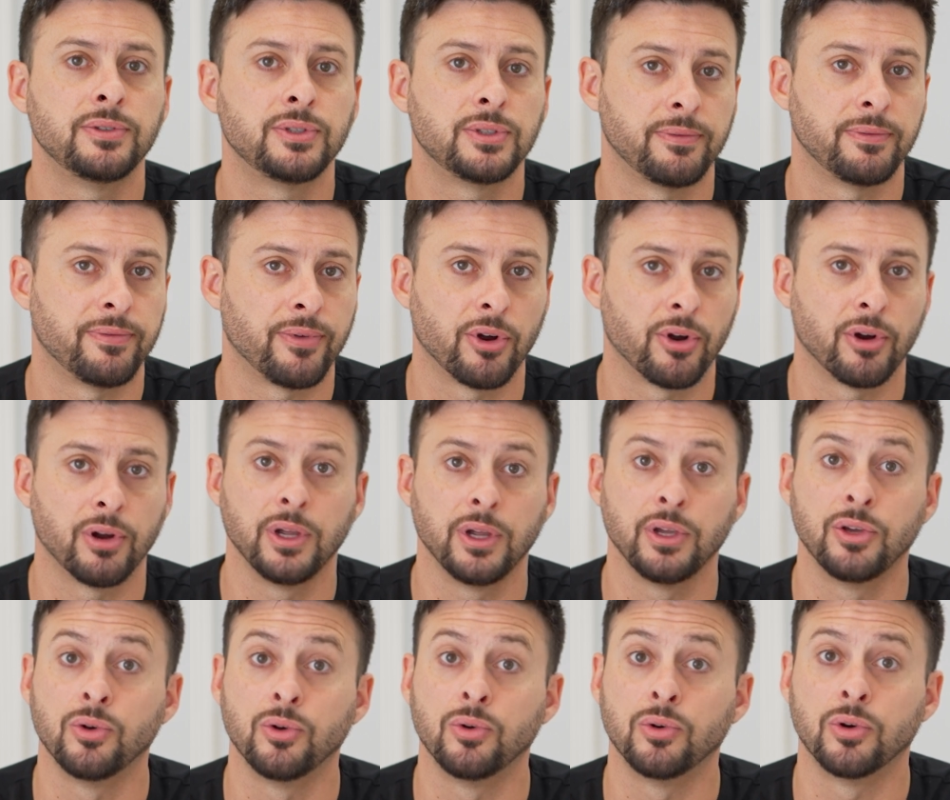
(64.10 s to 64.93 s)

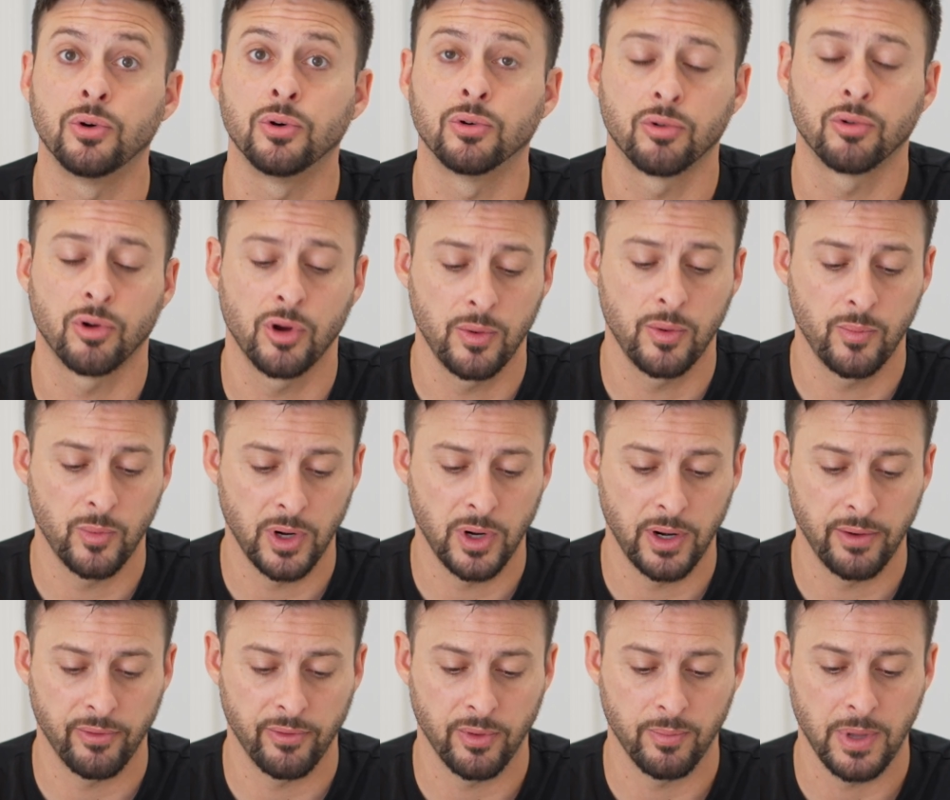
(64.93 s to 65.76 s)
Safari, Google Chrome,
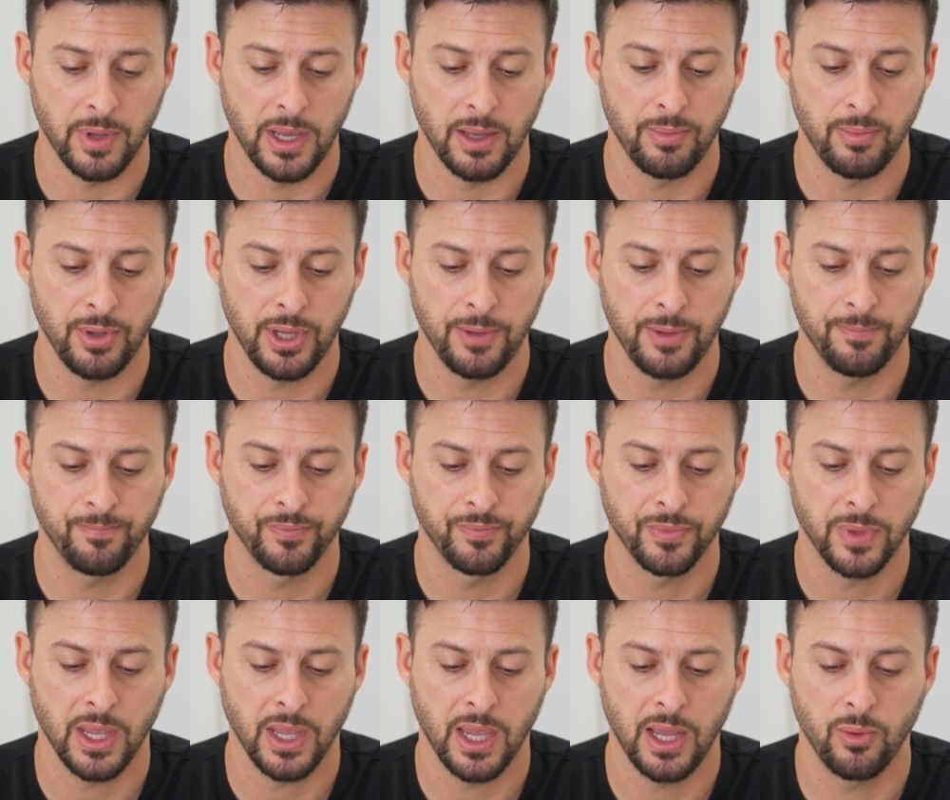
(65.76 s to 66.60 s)
whatever it may be,
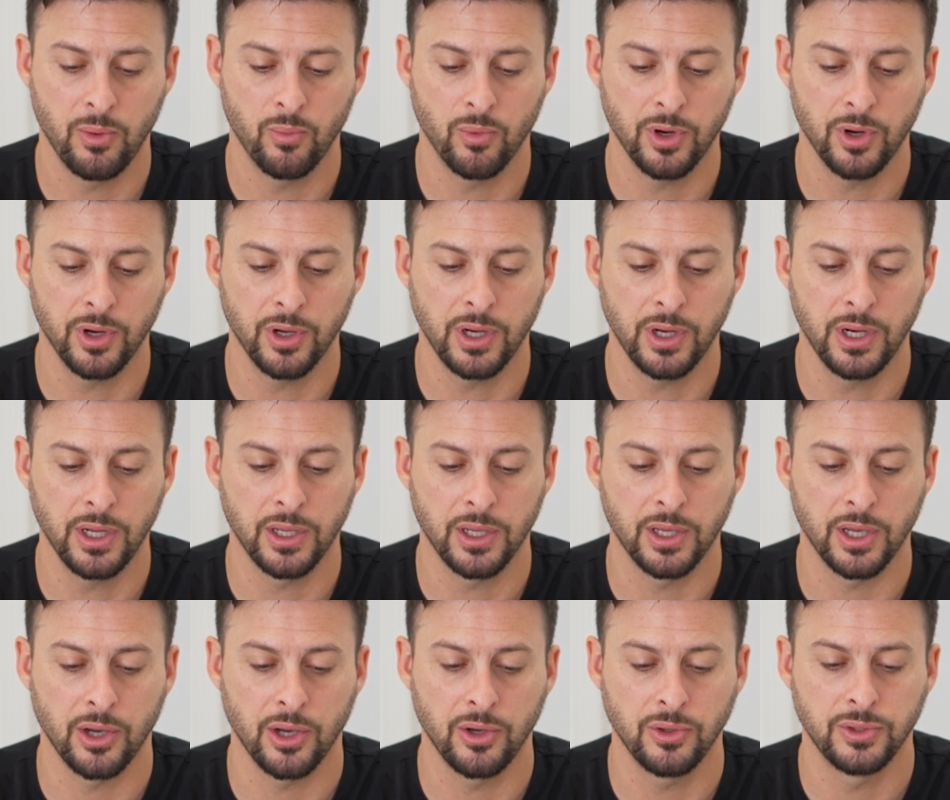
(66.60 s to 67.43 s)
and we're going to
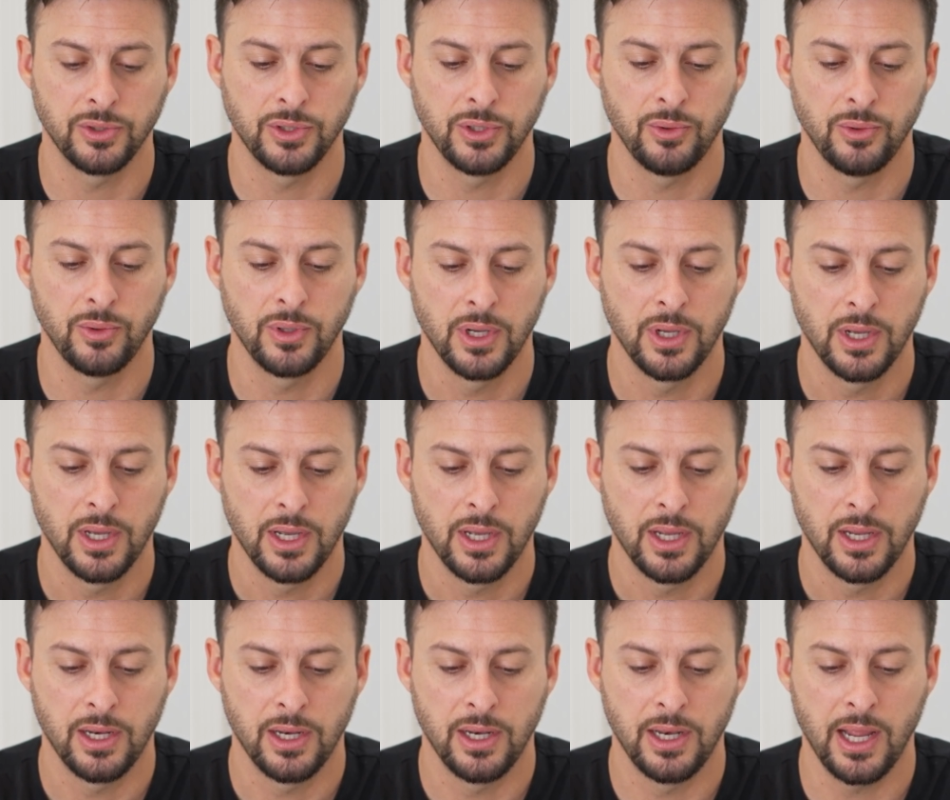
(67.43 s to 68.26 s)
go to
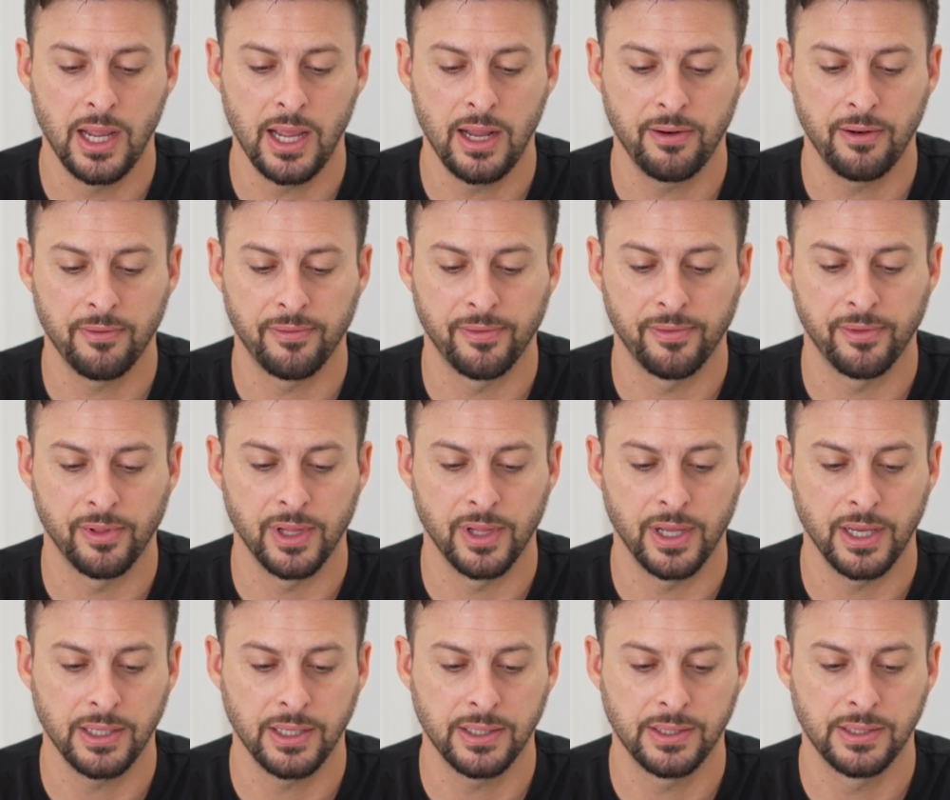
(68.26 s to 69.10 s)

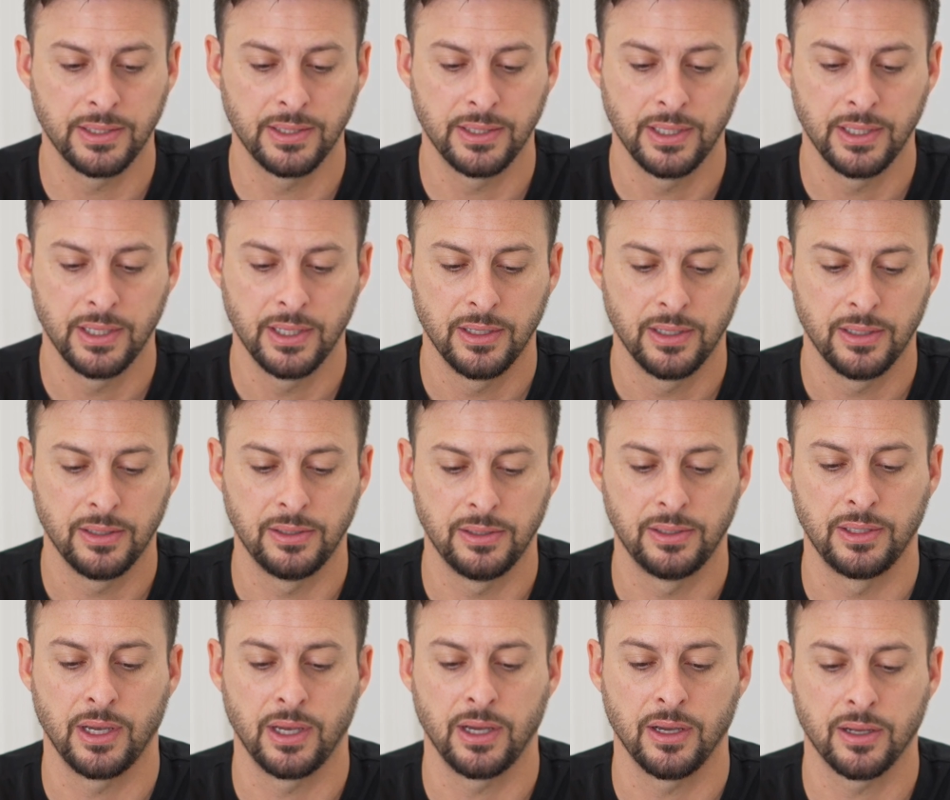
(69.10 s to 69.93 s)

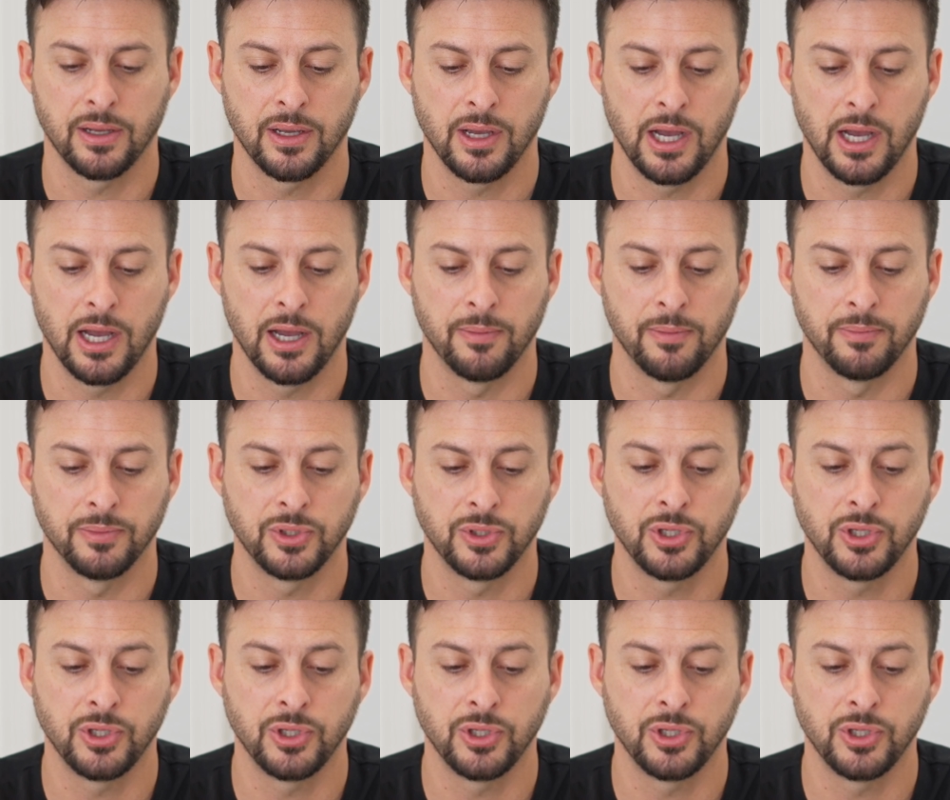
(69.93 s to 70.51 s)
netflix.com.